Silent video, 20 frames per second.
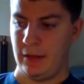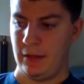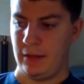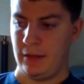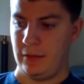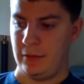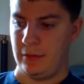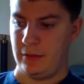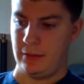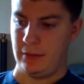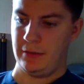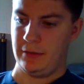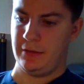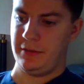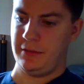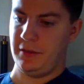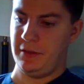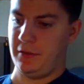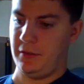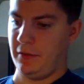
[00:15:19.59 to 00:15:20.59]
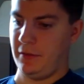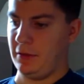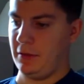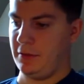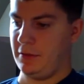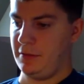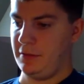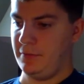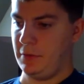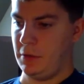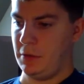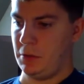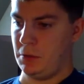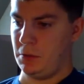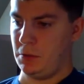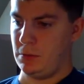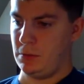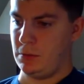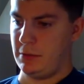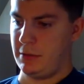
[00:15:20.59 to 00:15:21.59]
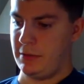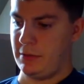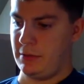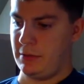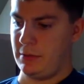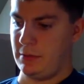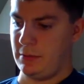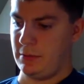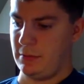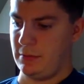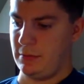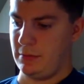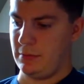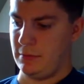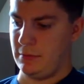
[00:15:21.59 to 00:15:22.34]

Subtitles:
And see anything else to note?